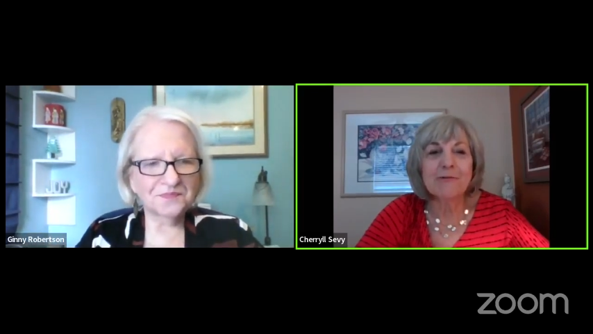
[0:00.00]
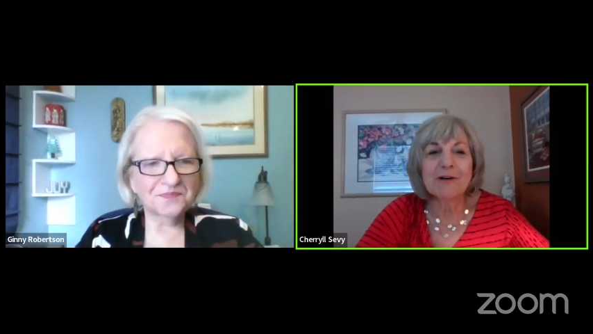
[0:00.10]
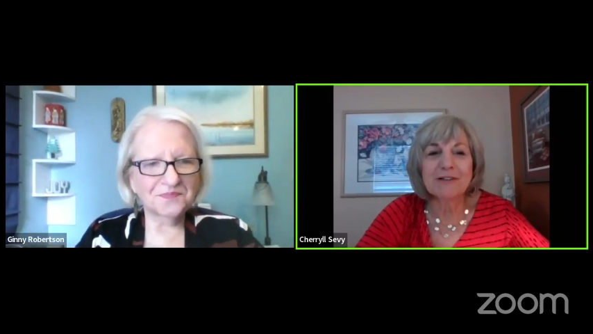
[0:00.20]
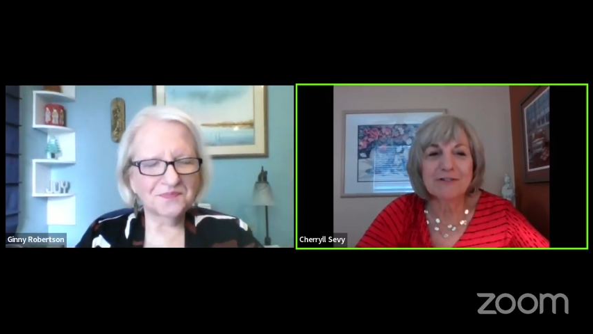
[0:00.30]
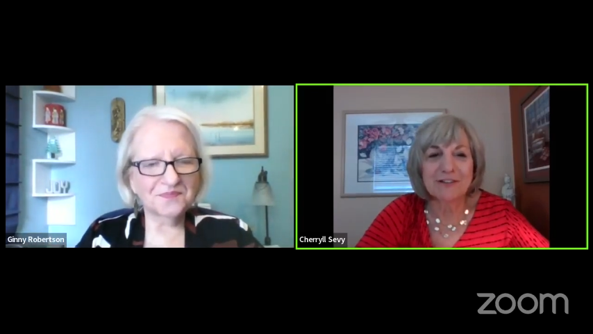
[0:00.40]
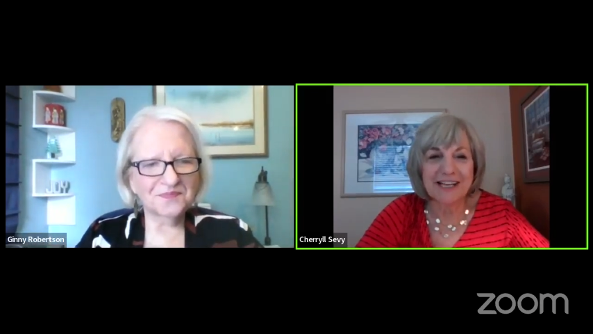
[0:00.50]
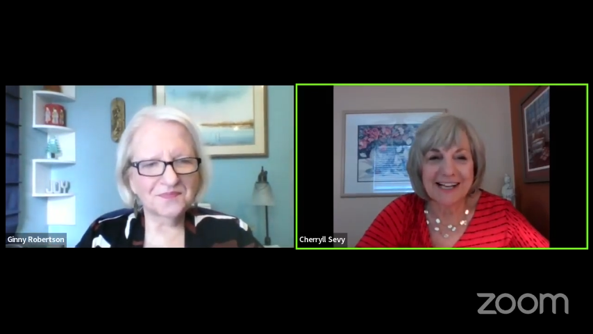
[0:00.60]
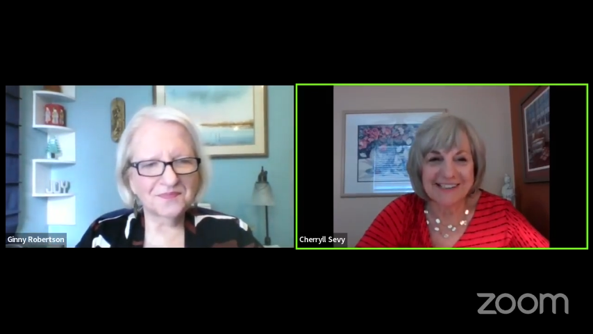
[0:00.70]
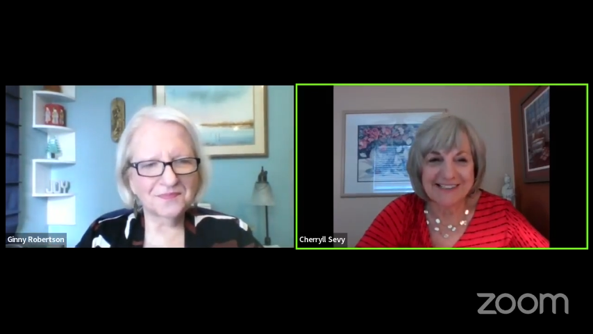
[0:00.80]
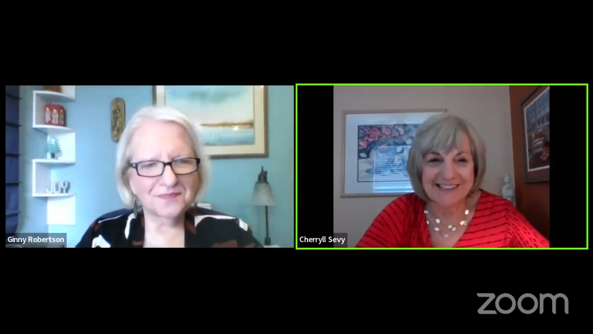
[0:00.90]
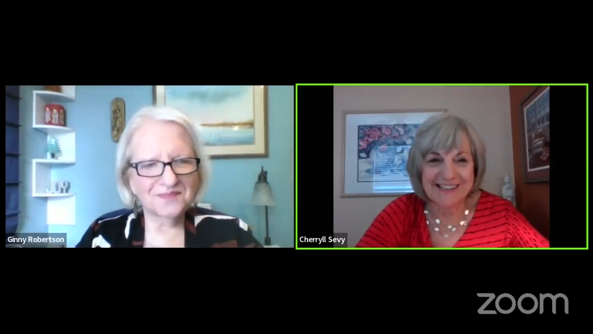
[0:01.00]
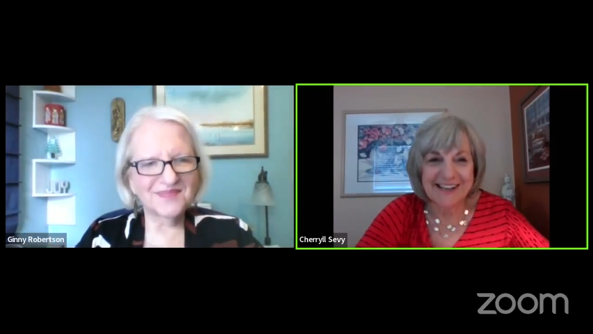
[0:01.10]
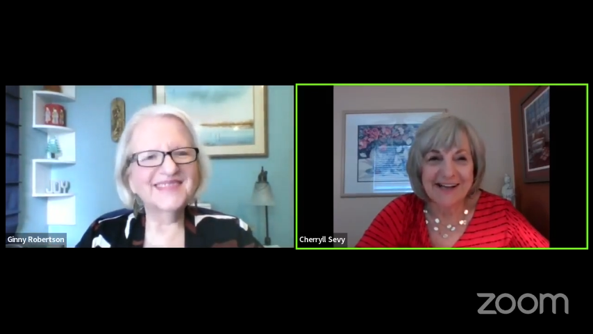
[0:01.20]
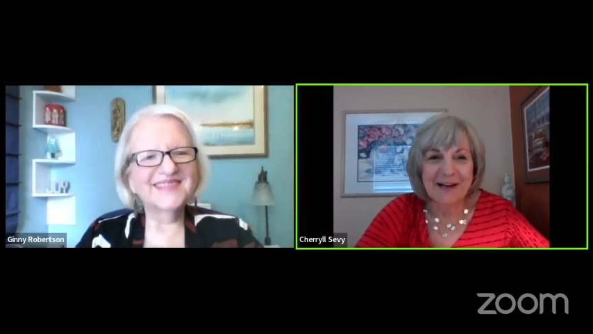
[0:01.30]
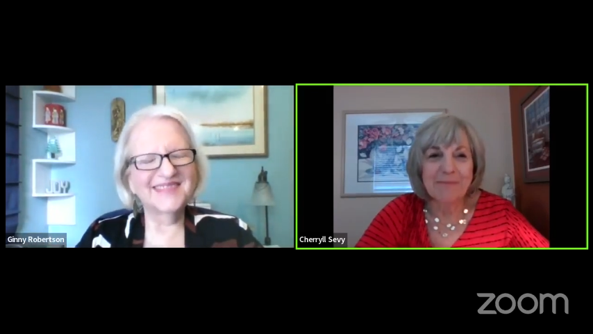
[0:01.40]
Speaker 1: are wonderful guests,
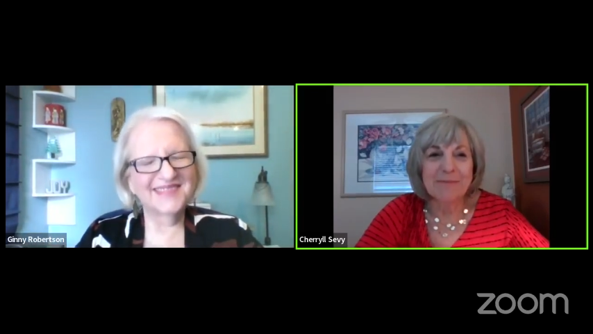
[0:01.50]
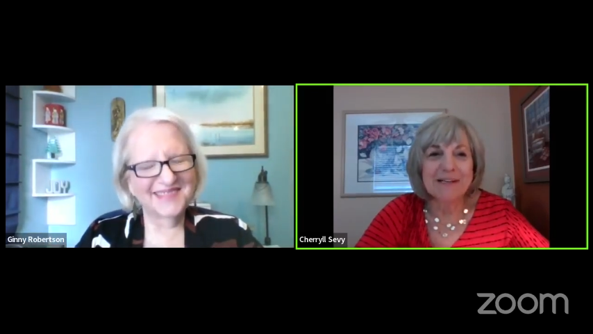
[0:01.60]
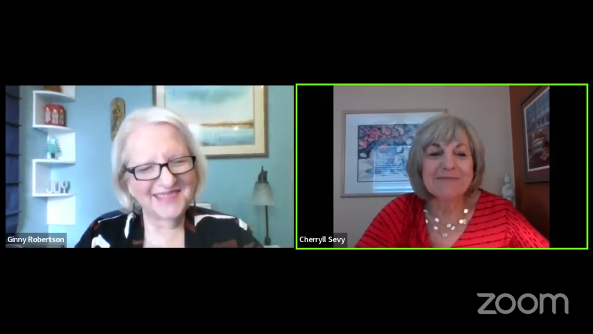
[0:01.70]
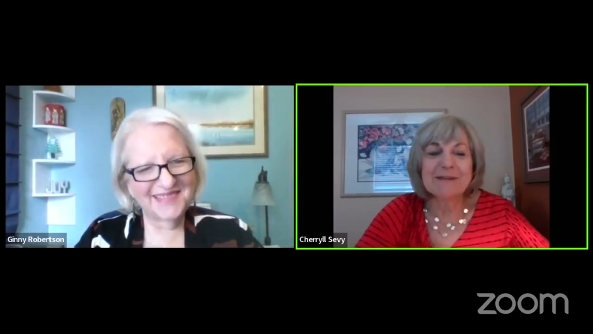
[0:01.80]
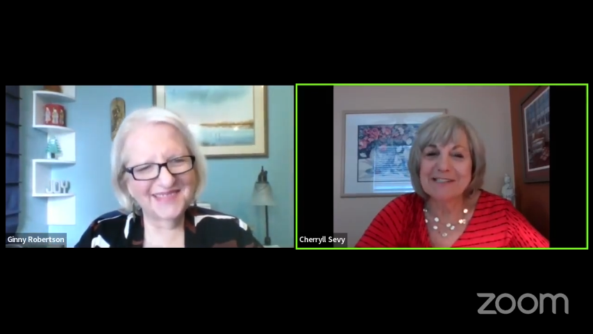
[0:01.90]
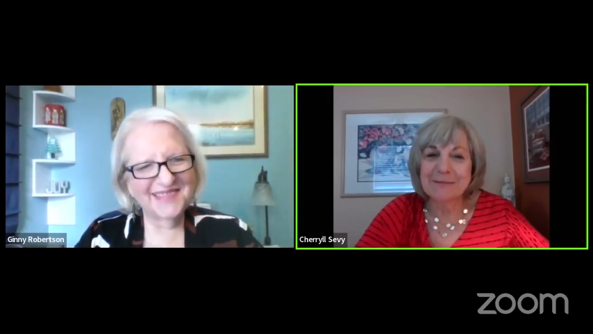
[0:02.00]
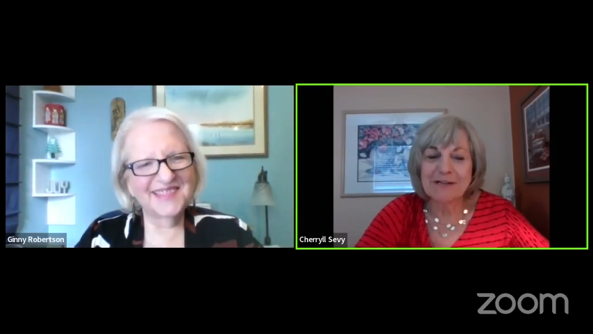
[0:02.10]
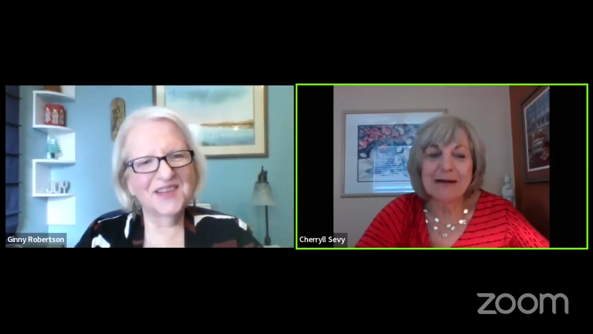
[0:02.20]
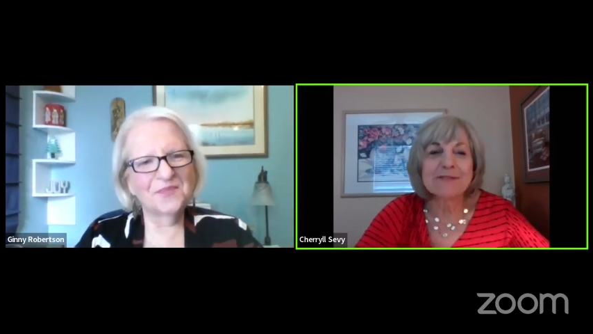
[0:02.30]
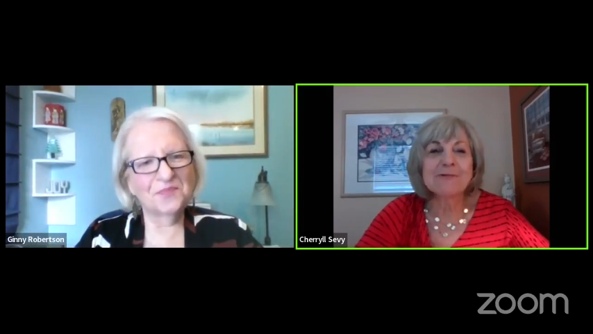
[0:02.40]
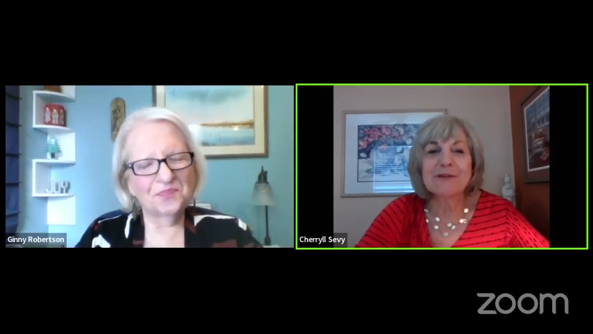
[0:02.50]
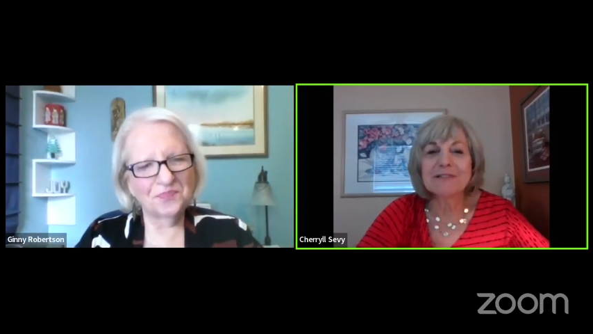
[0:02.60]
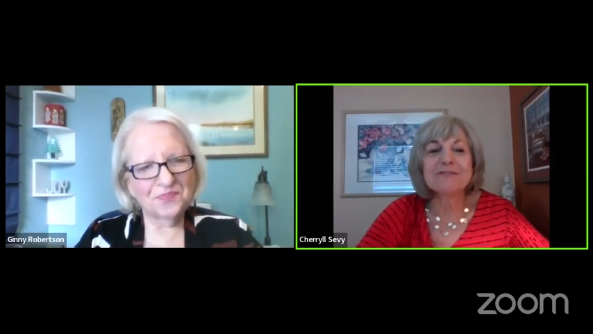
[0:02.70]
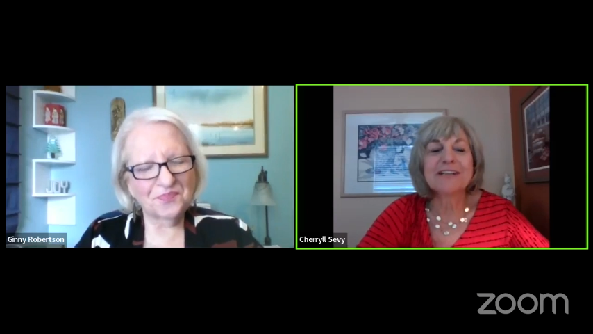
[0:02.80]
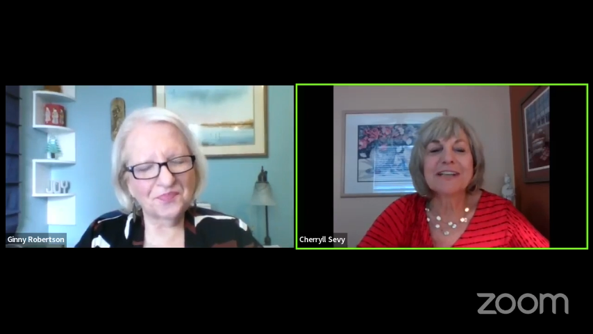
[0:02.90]
but, but sometimes the
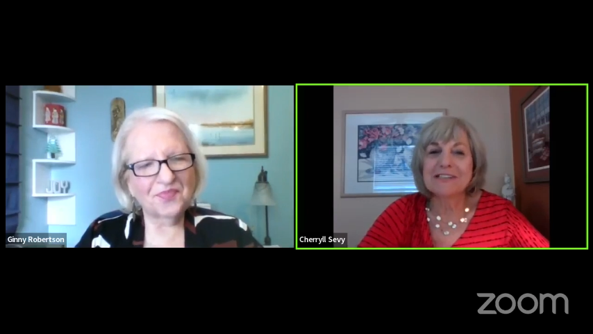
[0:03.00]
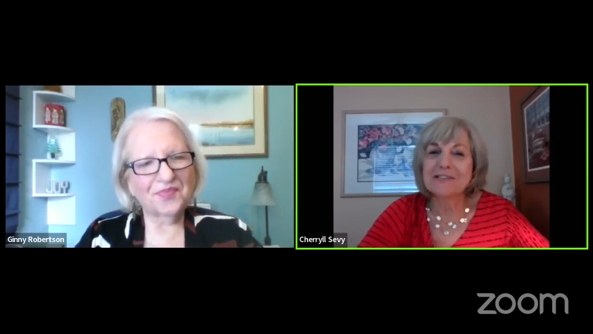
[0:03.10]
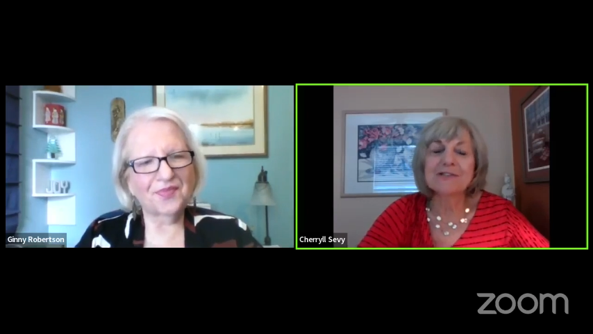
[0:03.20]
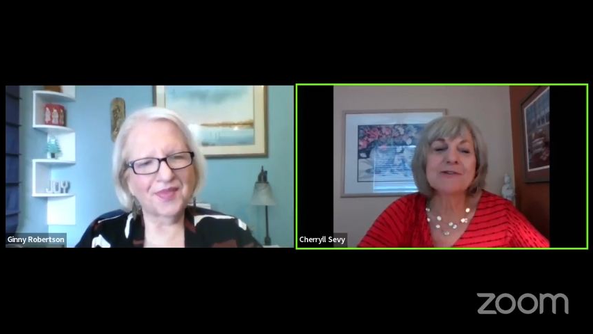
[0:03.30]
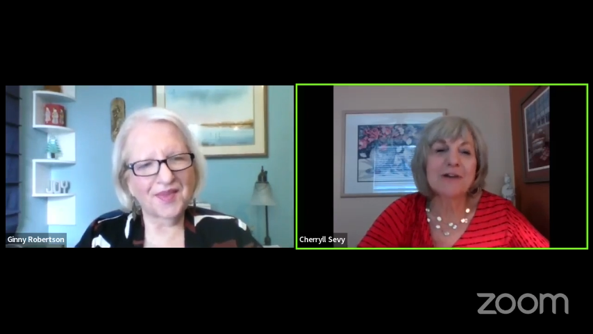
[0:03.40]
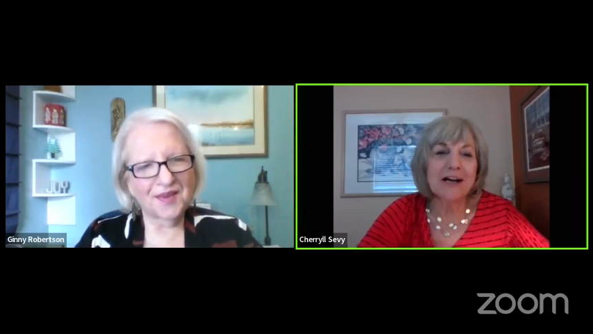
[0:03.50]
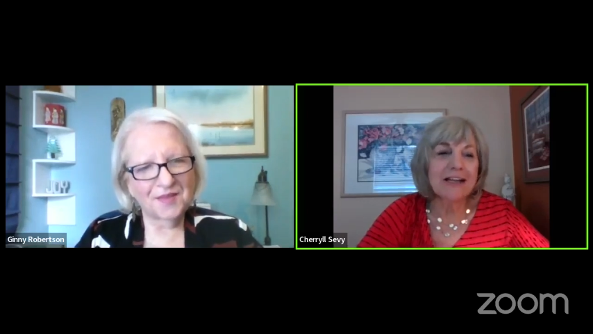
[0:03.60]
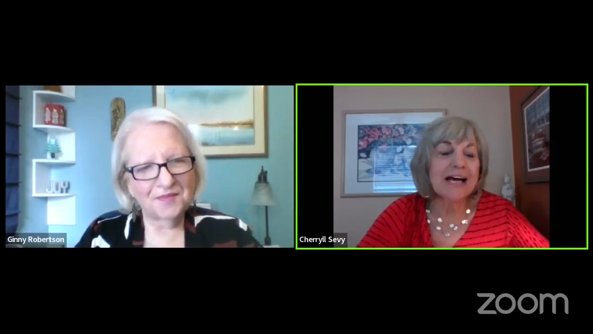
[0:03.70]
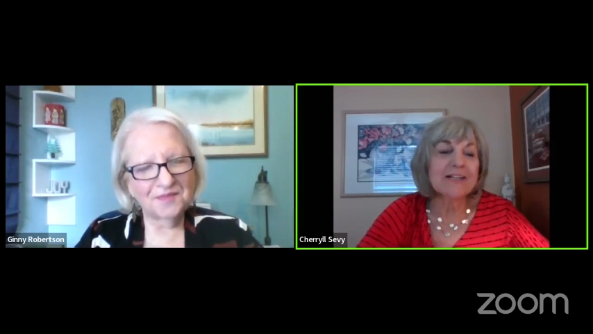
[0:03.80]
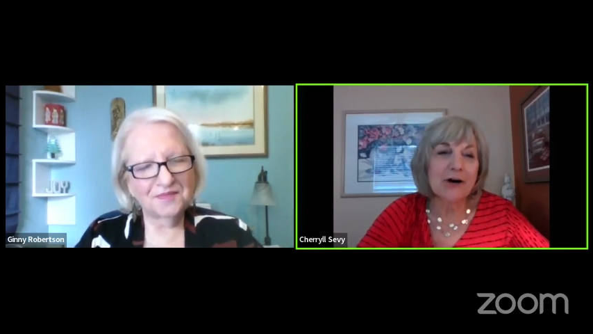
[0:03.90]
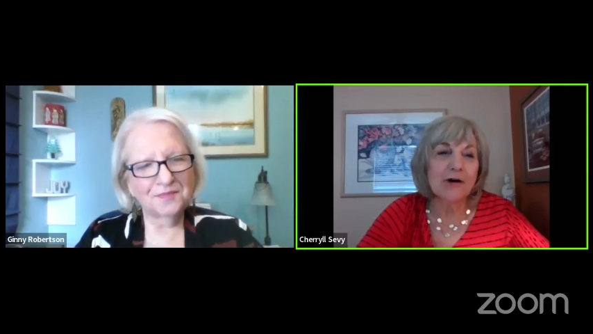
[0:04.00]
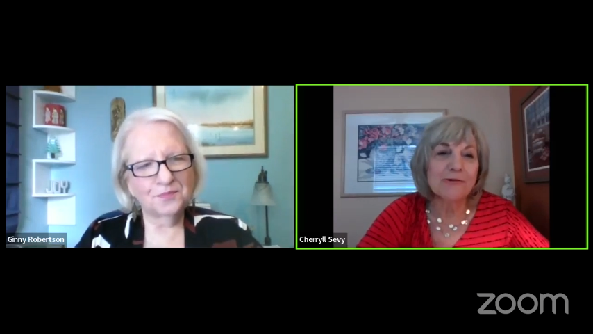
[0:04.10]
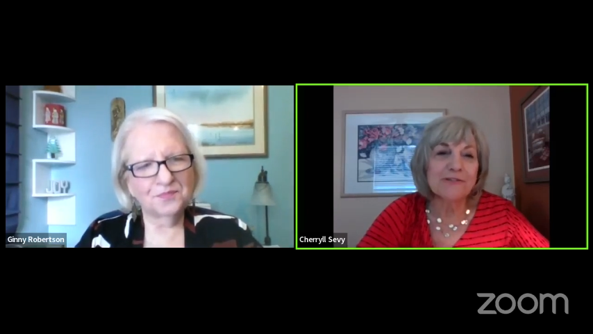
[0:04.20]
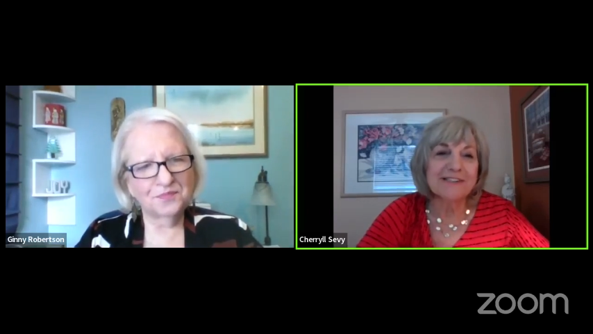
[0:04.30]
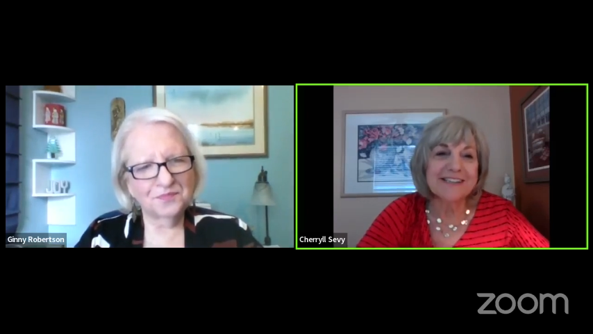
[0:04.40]
wonderful guests do not like to
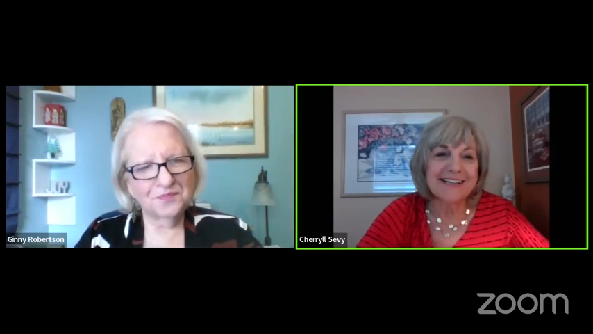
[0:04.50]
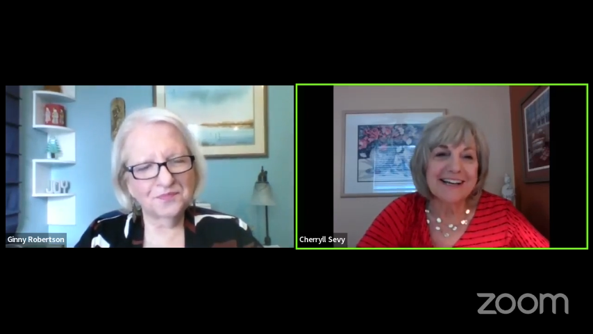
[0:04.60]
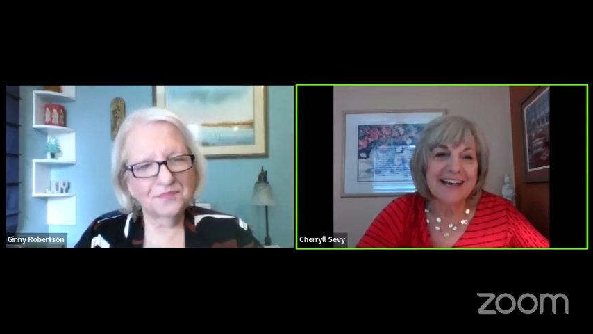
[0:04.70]
host.